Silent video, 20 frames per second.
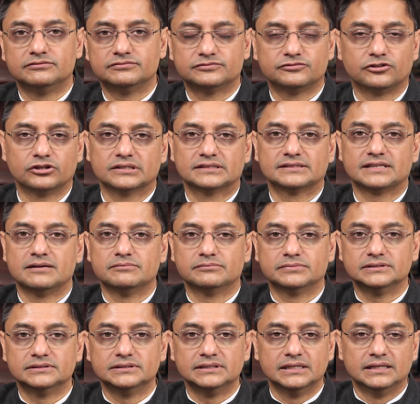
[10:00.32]
for
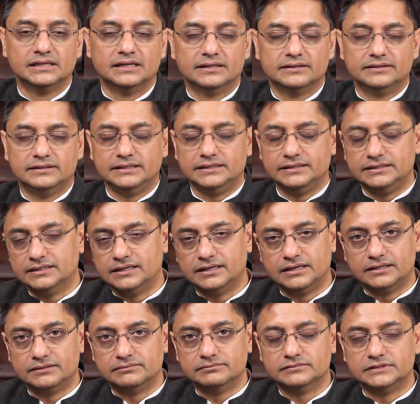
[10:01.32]
example, the
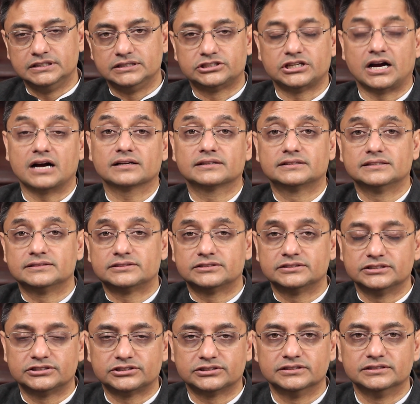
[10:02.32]
Shakta
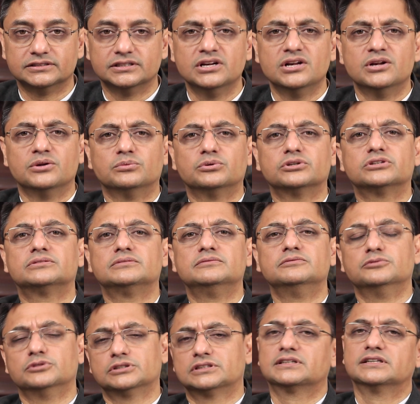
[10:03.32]
tradition
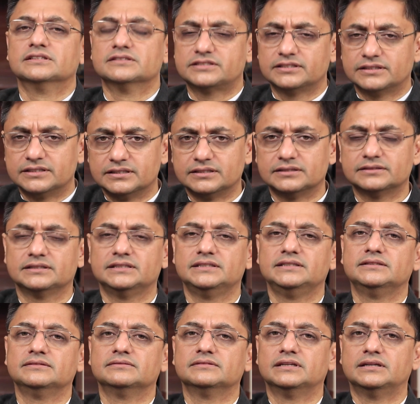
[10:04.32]
would consider
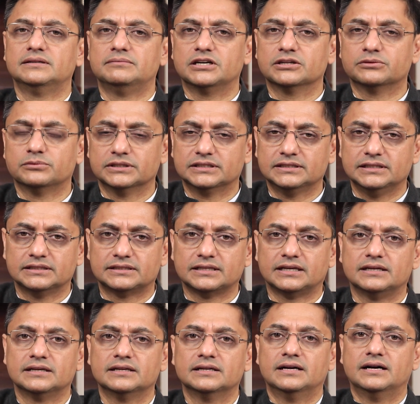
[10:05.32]
the Bhagavad
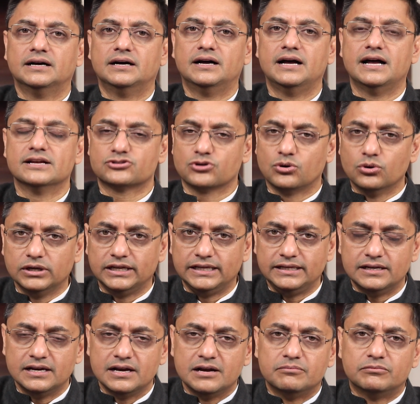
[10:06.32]
Gita as
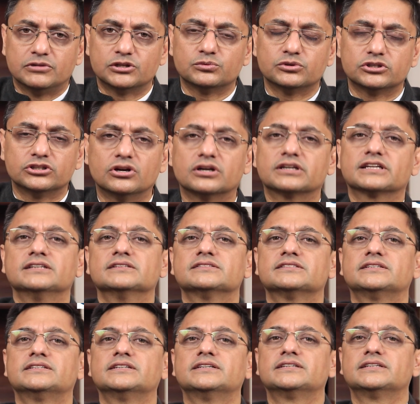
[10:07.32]
holy, but would not
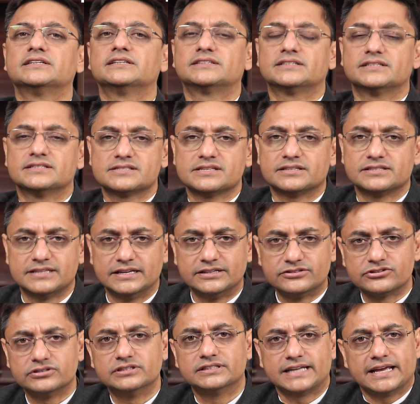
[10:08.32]
consider it as a
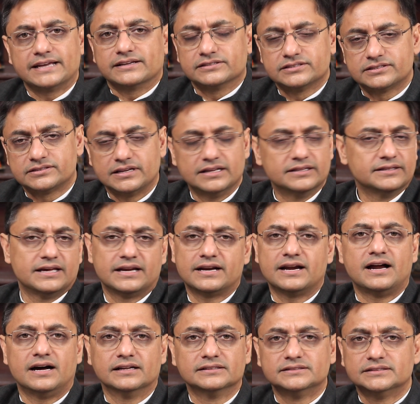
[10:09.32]
central text. And there
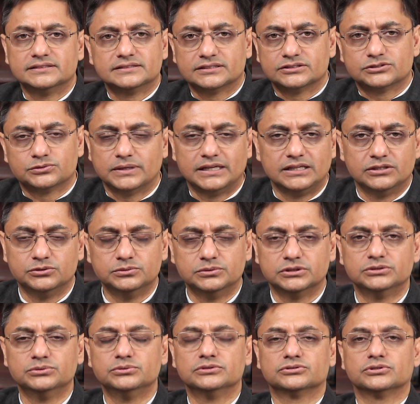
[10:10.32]
are others as well who
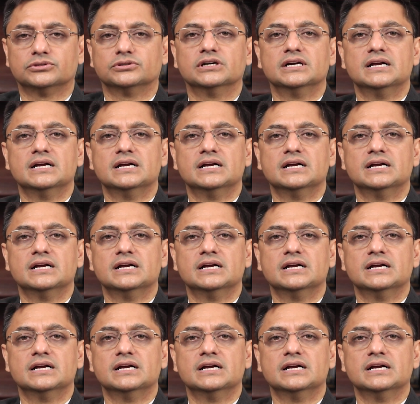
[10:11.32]
would do so.